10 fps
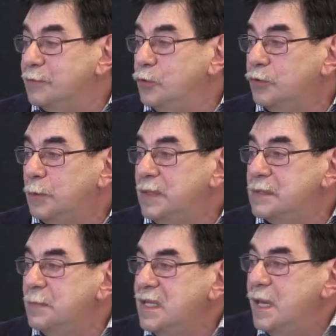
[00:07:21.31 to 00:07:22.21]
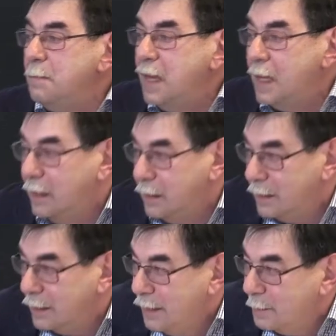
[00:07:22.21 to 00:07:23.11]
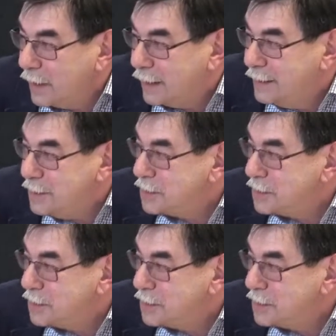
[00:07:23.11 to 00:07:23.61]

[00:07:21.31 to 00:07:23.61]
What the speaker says: off of the state has immediately